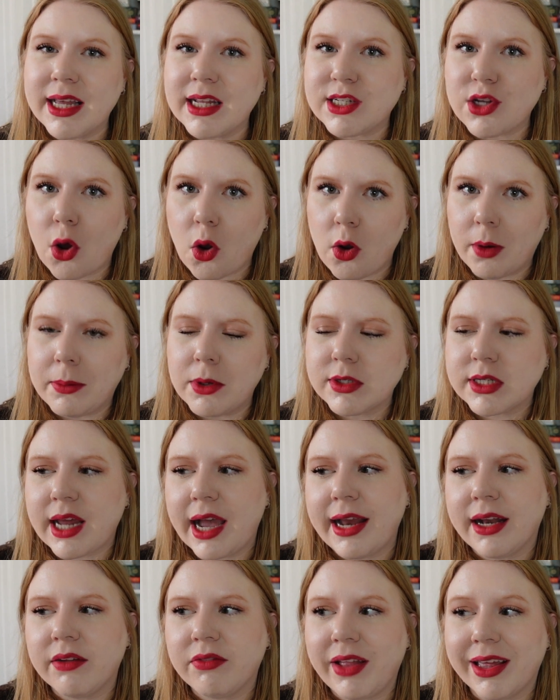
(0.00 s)
It's almost
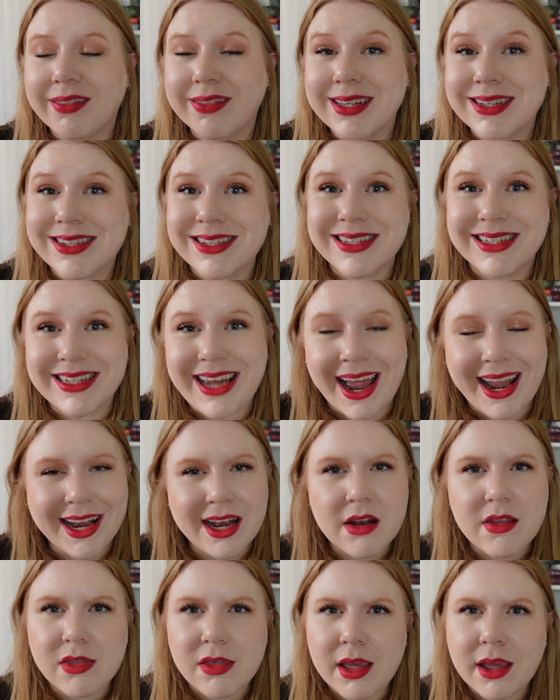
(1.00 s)
kind of like this
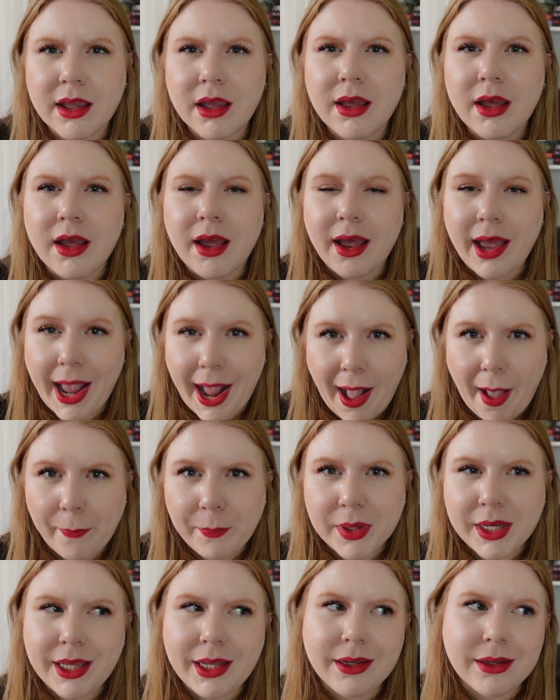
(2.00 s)
side thing
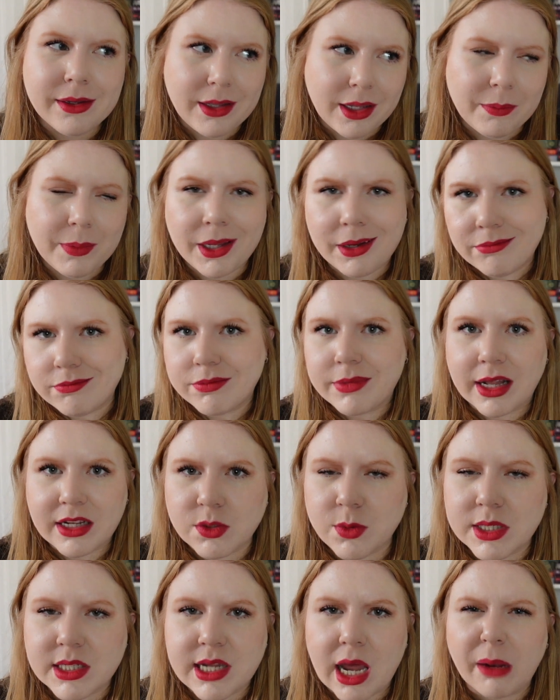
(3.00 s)
happening. I mean, that's
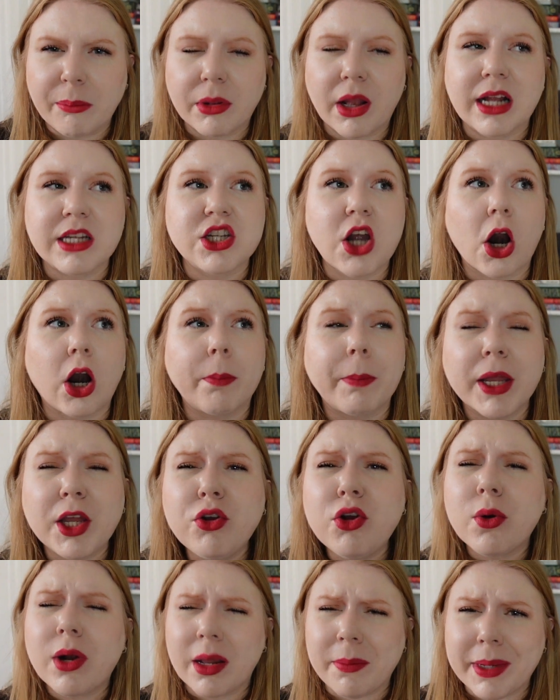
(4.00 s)
what side plots are, but you
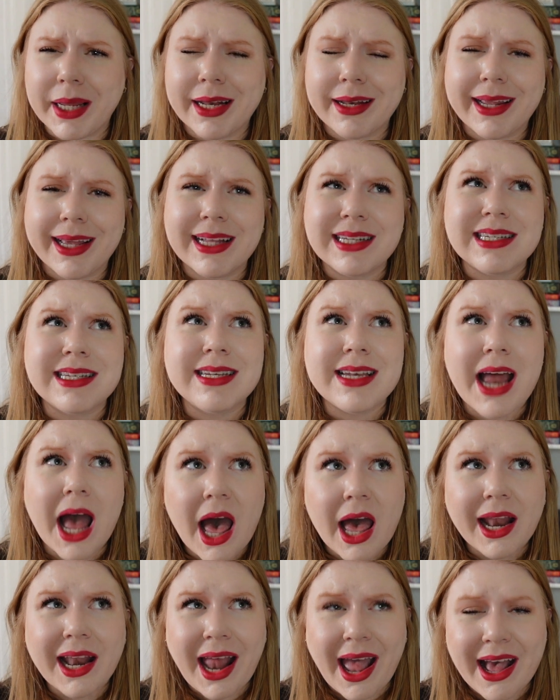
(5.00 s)
know what I mean. It's
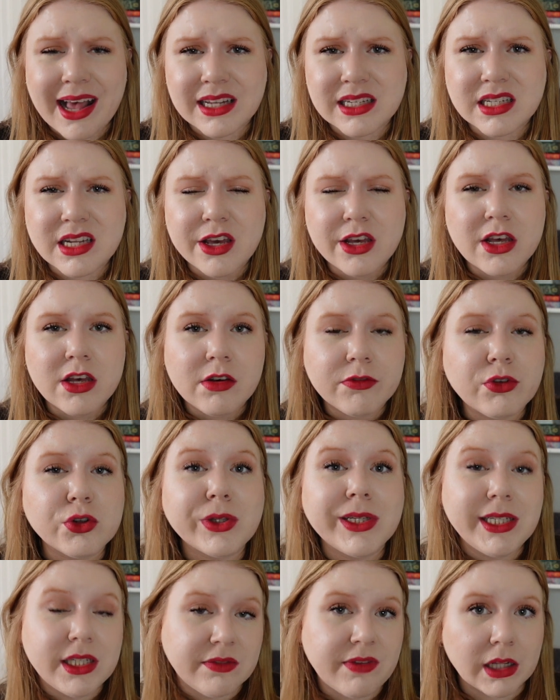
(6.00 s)
not as
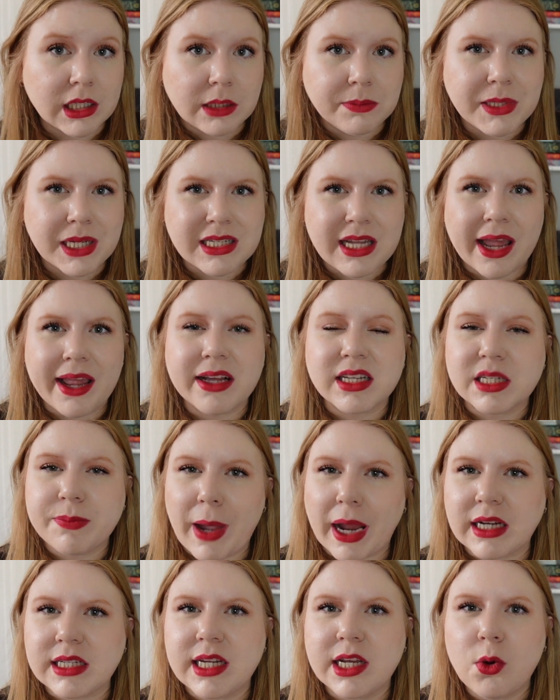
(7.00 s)
fully developed as I
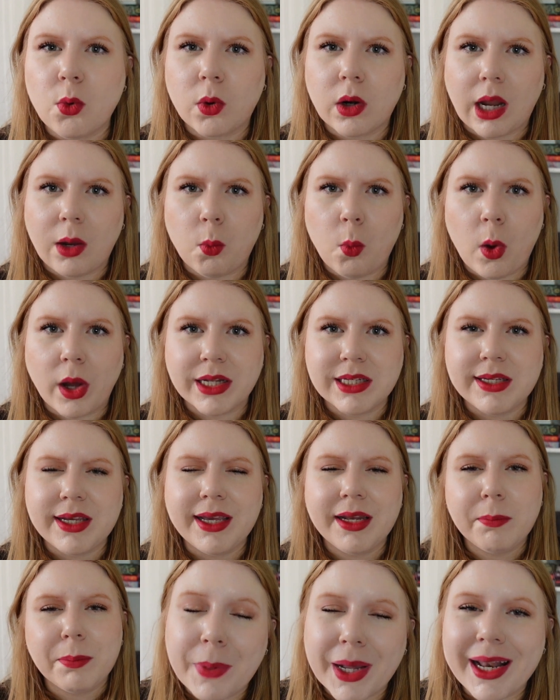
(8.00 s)
expected or I
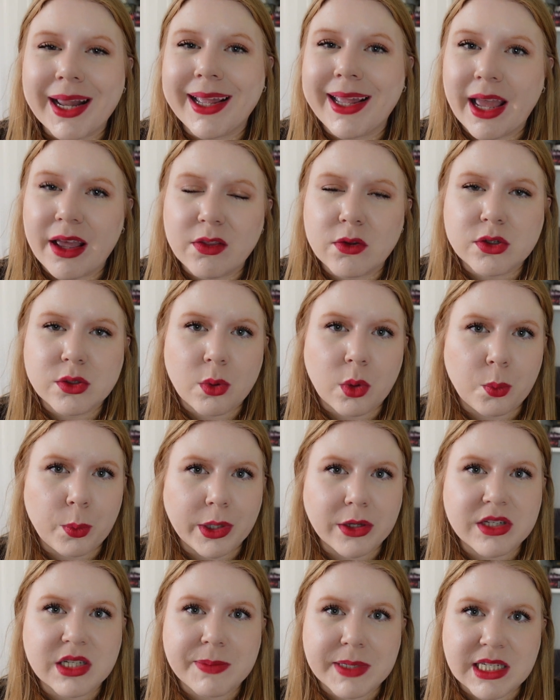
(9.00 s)
wanted. But again, those were
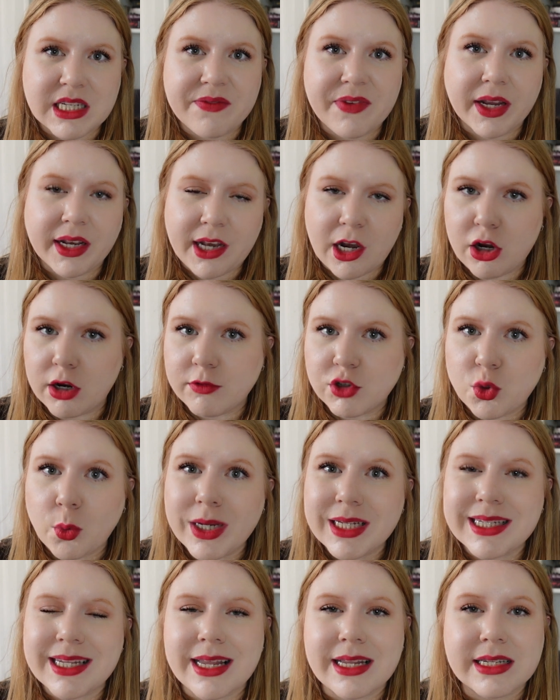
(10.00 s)
real specific narrative
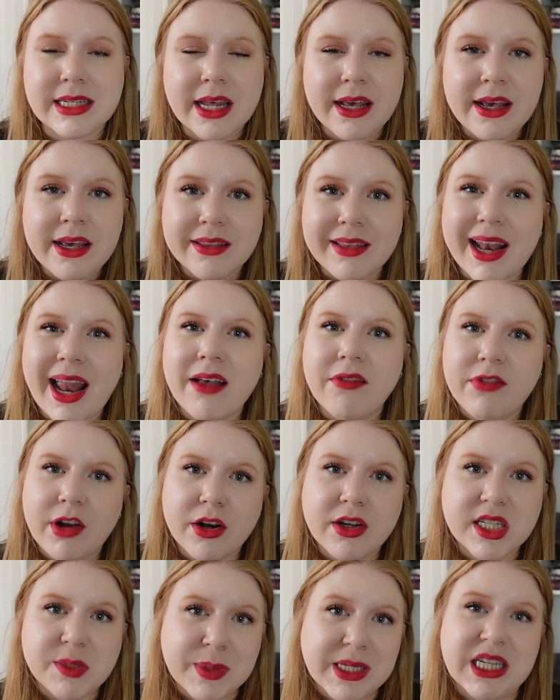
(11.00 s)
choices that have
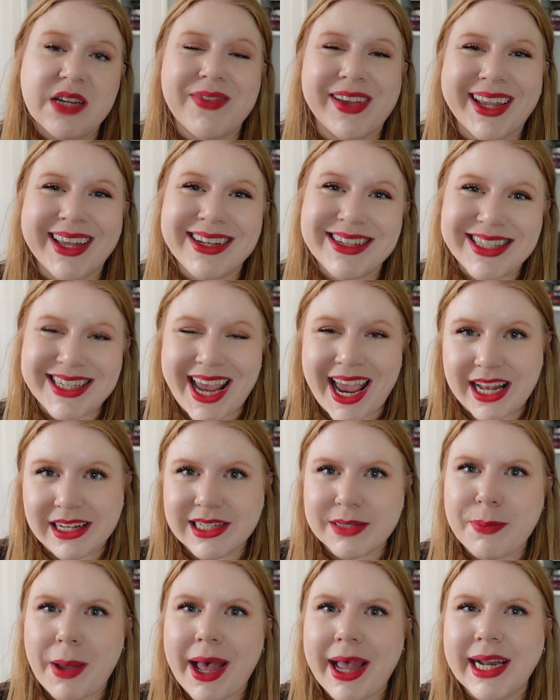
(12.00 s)
very specific
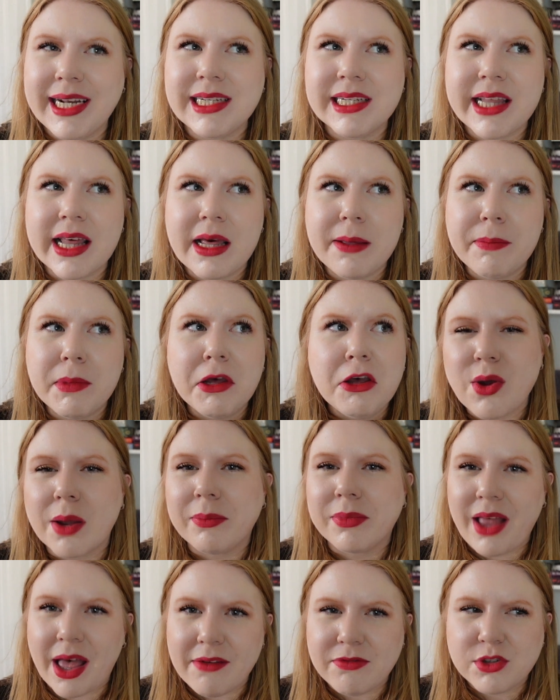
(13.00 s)
intent behind them. So
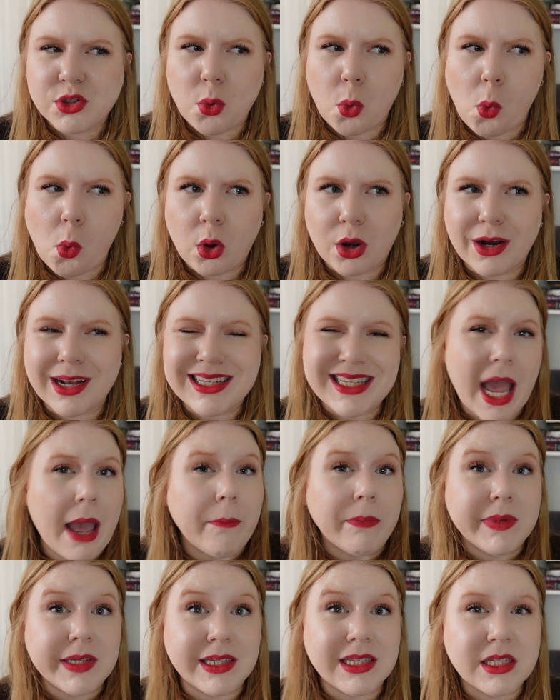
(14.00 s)
I'm left or
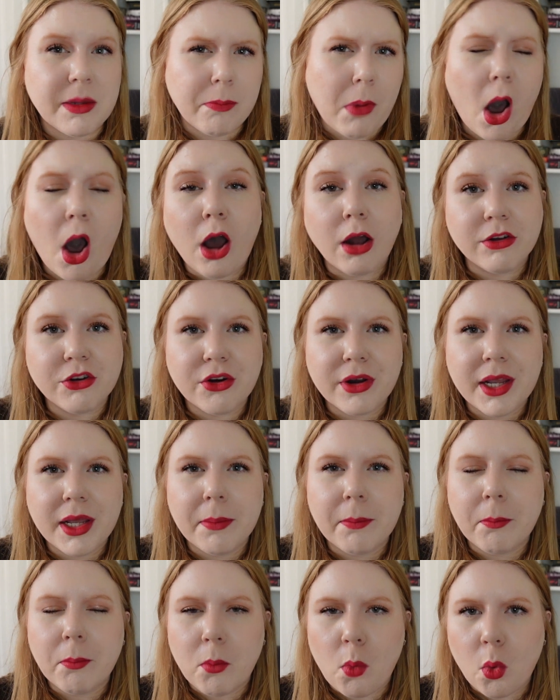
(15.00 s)
attempting to ponder
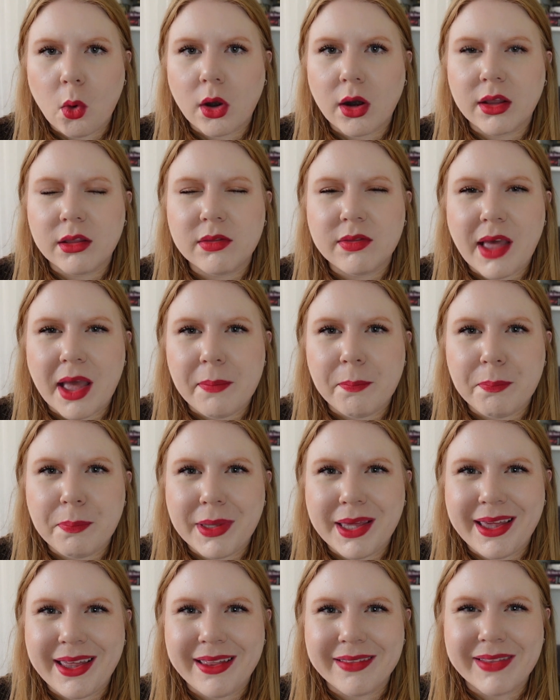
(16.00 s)
it more than
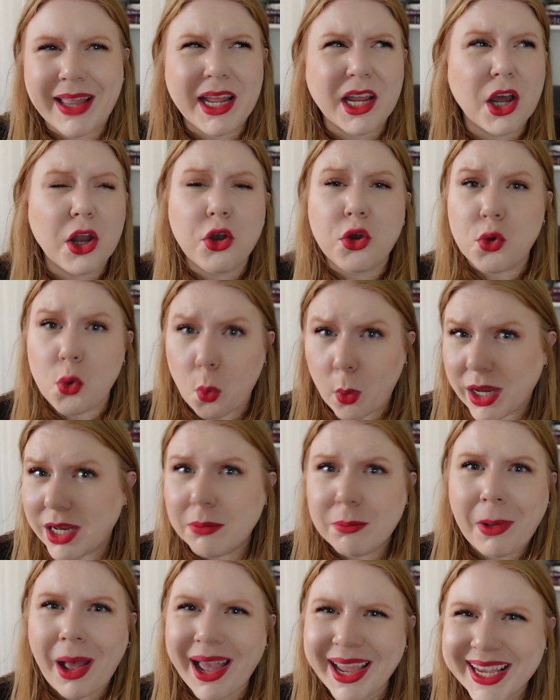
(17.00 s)
be like
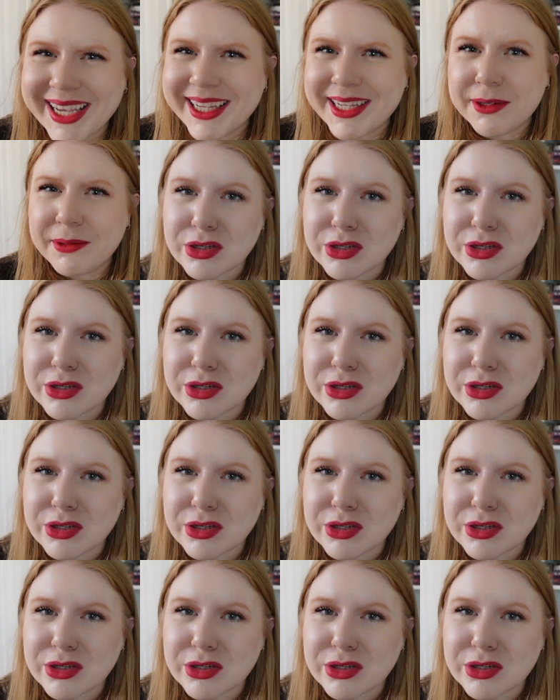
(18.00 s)
annoyed by it.